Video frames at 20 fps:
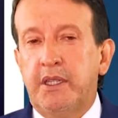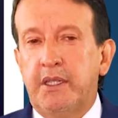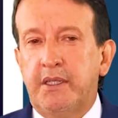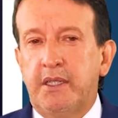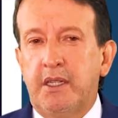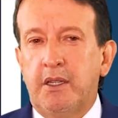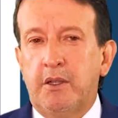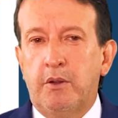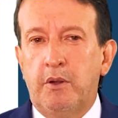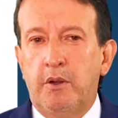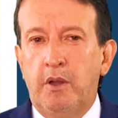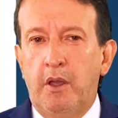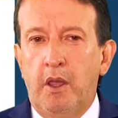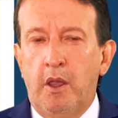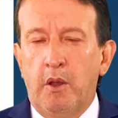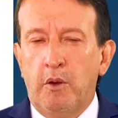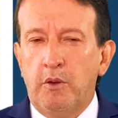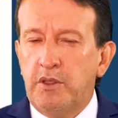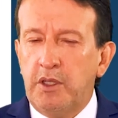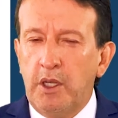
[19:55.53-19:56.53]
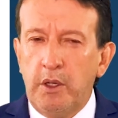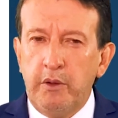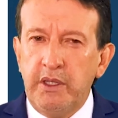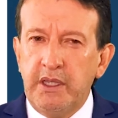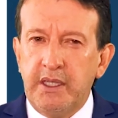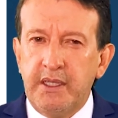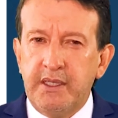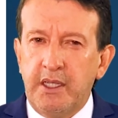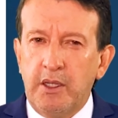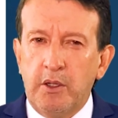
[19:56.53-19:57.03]
A
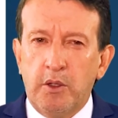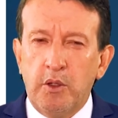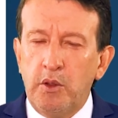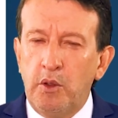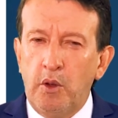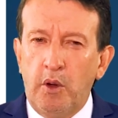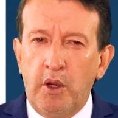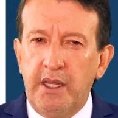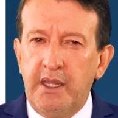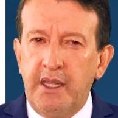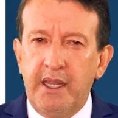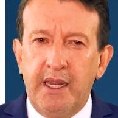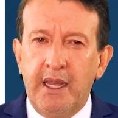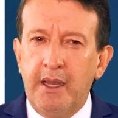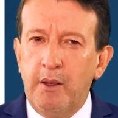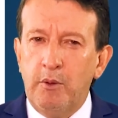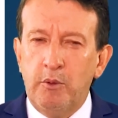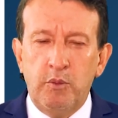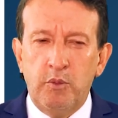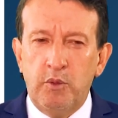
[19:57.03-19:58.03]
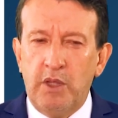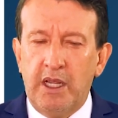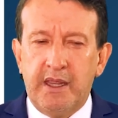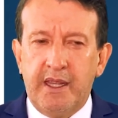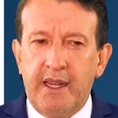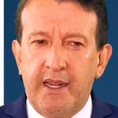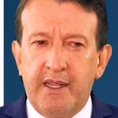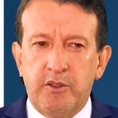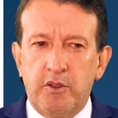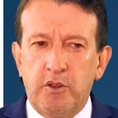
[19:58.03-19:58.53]
0.25 does not generate a very
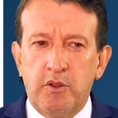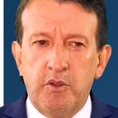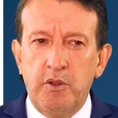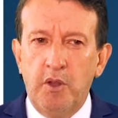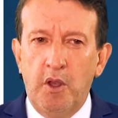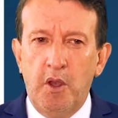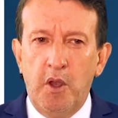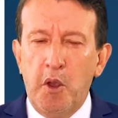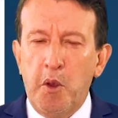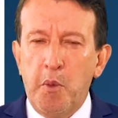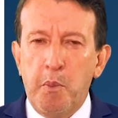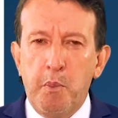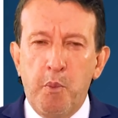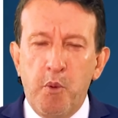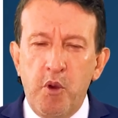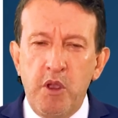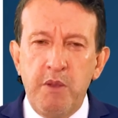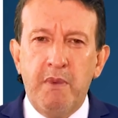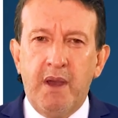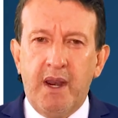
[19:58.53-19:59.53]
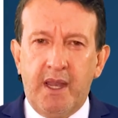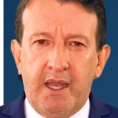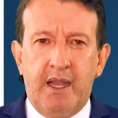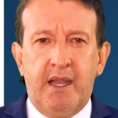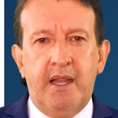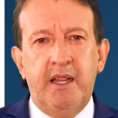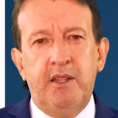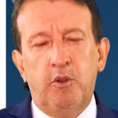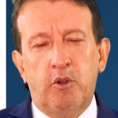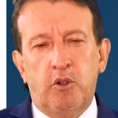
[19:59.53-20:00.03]
marked alteration in a concept
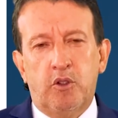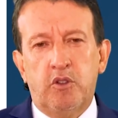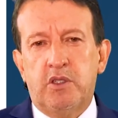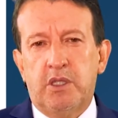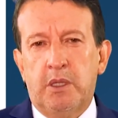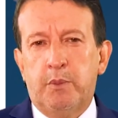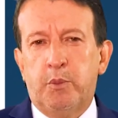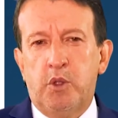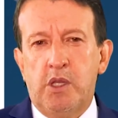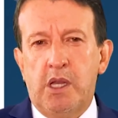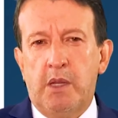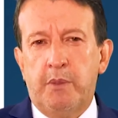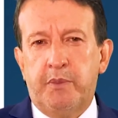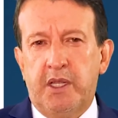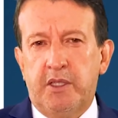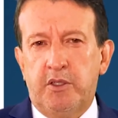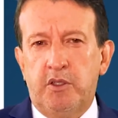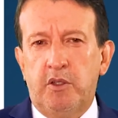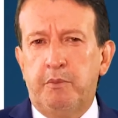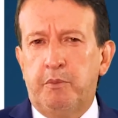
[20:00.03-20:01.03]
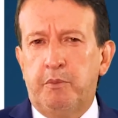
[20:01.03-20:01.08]
of adaptation, because they are